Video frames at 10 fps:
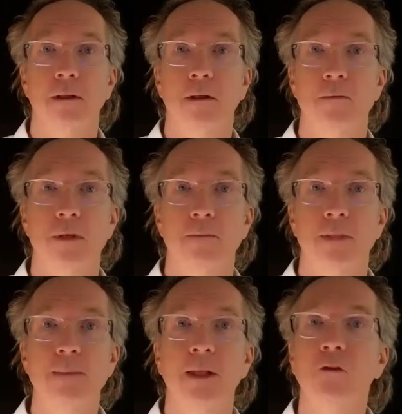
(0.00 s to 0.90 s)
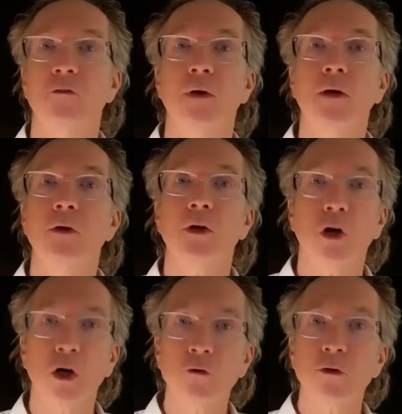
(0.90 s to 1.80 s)
Maybe his father had a
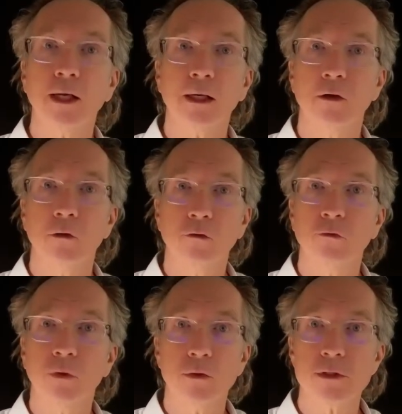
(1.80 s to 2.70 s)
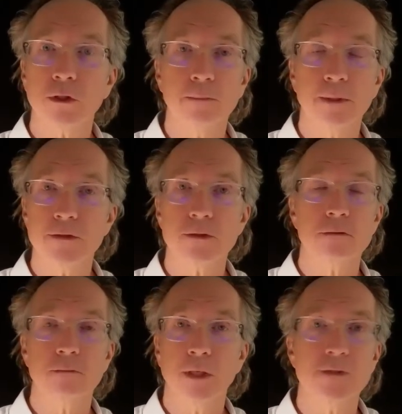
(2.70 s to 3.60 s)
heart attack in an old folks' home and he
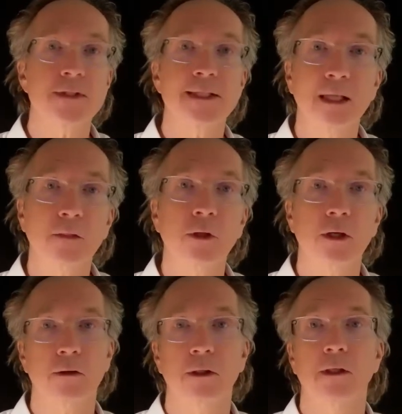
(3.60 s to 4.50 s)
wants to get there